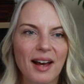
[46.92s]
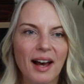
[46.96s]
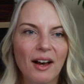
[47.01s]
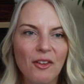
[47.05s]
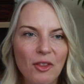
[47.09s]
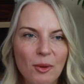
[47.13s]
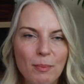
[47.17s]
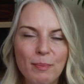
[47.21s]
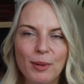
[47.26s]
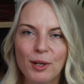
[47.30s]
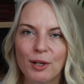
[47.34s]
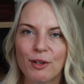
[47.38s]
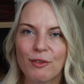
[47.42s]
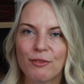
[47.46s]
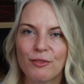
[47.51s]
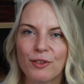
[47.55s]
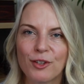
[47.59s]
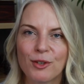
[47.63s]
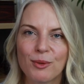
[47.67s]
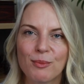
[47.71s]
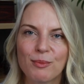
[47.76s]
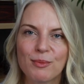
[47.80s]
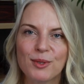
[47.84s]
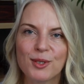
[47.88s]
other
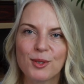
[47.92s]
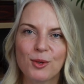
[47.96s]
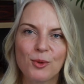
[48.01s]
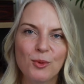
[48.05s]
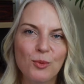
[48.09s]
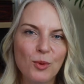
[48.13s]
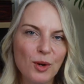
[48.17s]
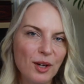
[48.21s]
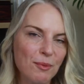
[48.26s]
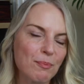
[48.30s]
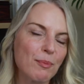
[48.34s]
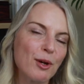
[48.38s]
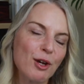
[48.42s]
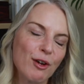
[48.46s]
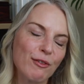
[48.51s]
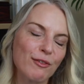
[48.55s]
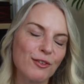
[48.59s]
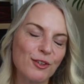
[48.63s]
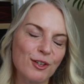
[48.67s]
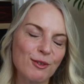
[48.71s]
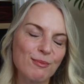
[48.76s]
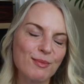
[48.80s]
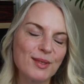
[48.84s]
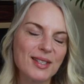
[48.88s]
perfumes or what
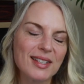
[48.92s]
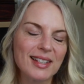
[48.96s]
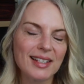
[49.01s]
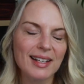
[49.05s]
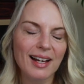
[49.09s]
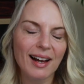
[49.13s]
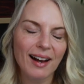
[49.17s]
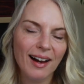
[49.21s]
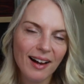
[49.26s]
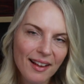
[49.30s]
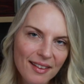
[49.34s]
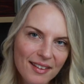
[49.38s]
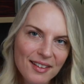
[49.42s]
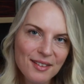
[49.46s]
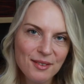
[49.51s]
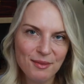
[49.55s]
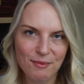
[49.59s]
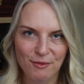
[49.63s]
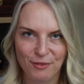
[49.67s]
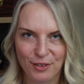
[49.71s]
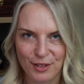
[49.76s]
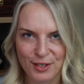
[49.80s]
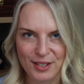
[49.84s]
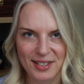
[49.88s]
perfumes the other
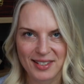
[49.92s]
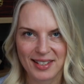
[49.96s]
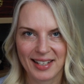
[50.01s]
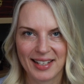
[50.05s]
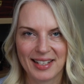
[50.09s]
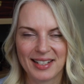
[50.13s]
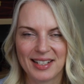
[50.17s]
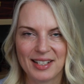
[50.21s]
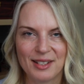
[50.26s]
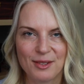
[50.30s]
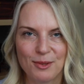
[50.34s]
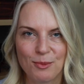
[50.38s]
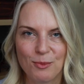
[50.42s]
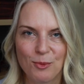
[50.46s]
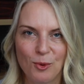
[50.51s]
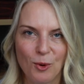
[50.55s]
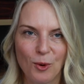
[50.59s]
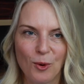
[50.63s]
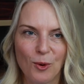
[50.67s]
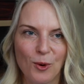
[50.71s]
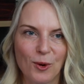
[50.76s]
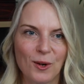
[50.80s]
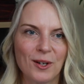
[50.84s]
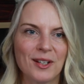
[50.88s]
first ladies
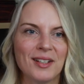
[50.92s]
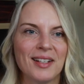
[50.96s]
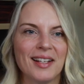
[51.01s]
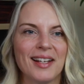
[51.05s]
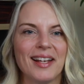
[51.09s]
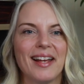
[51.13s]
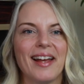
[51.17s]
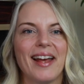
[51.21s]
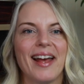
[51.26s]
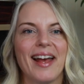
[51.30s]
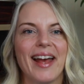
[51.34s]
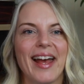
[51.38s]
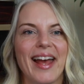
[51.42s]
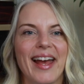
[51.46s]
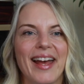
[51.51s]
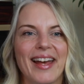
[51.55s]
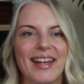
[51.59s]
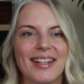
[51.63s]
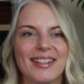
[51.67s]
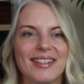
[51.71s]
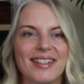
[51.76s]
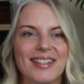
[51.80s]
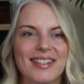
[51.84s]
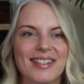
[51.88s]
wore.
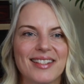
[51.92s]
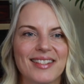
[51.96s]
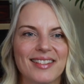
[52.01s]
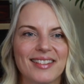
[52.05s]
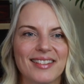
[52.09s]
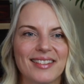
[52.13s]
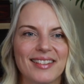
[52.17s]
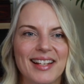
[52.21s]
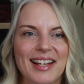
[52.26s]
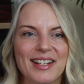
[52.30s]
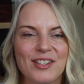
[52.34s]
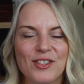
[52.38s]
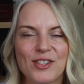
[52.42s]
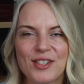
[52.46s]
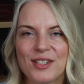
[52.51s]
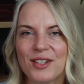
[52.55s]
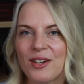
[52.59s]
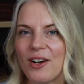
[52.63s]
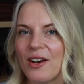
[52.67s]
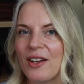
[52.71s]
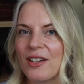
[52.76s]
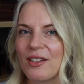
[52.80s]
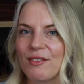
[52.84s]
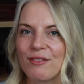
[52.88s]
And that just
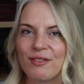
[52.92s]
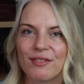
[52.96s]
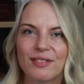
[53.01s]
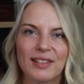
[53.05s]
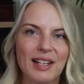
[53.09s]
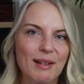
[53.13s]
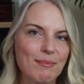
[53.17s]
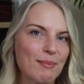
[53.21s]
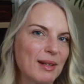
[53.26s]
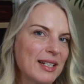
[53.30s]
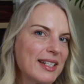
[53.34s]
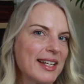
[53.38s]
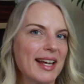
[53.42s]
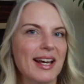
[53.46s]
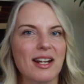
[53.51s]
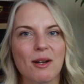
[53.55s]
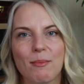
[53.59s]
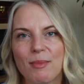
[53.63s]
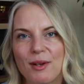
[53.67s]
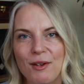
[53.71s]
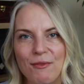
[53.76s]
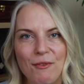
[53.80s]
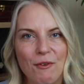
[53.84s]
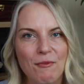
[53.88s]
kind of led me down a
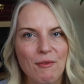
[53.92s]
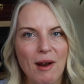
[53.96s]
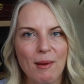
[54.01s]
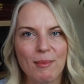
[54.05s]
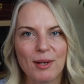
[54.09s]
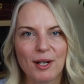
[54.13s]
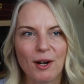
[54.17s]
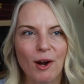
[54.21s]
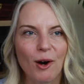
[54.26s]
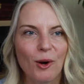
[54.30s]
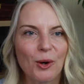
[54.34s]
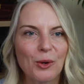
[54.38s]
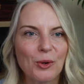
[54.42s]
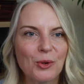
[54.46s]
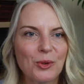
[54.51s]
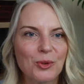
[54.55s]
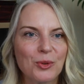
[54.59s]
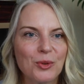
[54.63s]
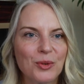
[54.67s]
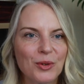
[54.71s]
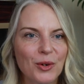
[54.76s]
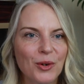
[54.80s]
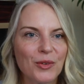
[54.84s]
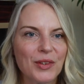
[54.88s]
bit of a rabbit
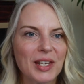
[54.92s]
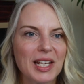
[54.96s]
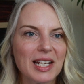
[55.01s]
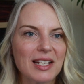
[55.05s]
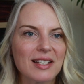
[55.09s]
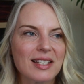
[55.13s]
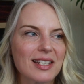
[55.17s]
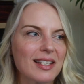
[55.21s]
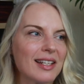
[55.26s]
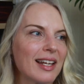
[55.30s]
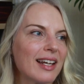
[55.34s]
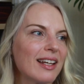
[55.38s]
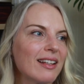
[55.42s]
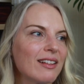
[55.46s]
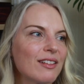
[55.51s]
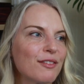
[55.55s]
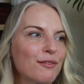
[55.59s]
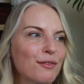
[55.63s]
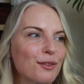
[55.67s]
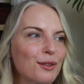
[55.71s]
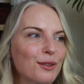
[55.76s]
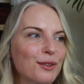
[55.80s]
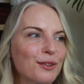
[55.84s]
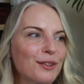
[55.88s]
hole on the internet
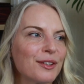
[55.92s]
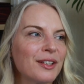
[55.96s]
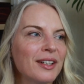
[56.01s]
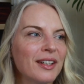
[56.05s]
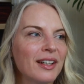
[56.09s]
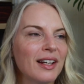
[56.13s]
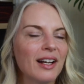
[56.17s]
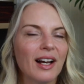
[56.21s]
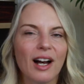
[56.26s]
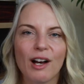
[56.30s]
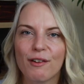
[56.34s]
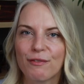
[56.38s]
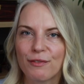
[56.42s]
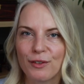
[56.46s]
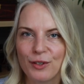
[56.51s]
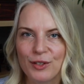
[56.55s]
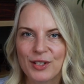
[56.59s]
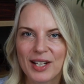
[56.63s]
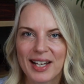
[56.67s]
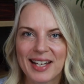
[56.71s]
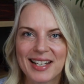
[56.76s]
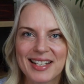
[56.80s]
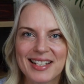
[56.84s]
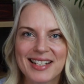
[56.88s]
for a, few
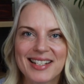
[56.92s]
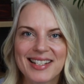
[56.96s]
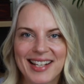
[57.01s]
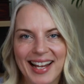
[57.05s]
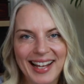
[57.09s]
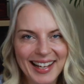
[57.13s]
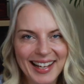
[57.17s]
days.